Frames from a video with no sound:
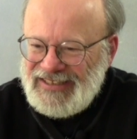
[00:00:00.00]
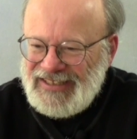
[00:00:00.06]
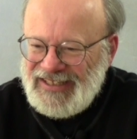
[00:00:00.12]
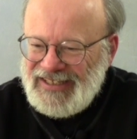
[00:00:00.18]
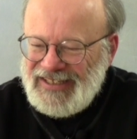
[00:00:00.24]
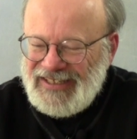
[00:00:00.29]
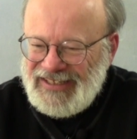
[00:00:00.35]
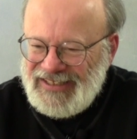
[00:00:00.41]

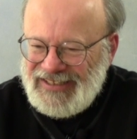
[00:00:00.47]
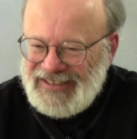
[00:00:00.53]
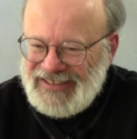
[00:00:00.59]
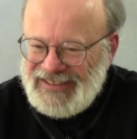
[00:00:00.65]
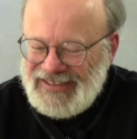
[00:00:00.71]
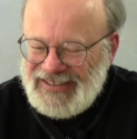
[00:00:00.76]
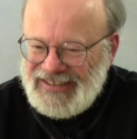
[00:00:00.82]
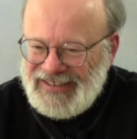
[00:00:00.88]
And
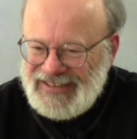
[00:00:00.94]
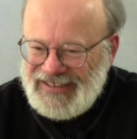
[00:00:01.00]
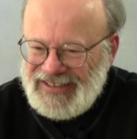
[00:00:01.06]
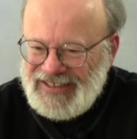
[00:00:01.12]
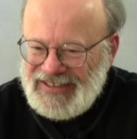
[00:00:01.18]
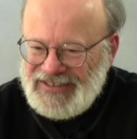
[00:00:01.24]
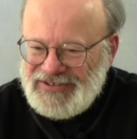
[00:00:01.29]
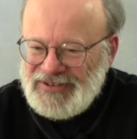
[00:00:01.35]

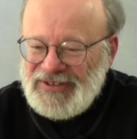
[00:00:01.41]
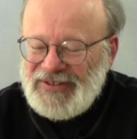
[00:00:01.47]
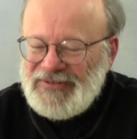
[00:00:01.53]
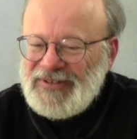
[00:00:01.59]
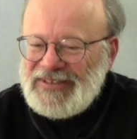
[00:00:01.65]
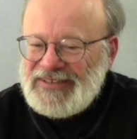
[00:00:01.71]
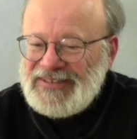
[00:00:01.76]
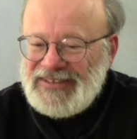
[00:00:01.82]
it
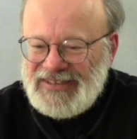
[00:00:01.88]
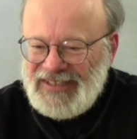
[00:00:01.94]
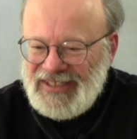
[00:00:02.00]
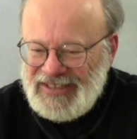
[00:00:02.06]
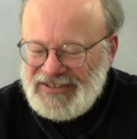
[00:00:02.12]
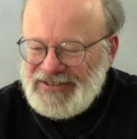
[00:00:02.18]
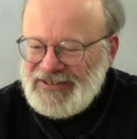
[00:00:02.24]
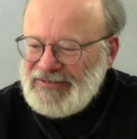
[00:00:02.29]
certainly wasn't
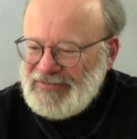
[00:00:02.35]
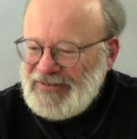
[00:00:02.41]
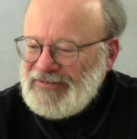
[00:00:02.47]
intentional,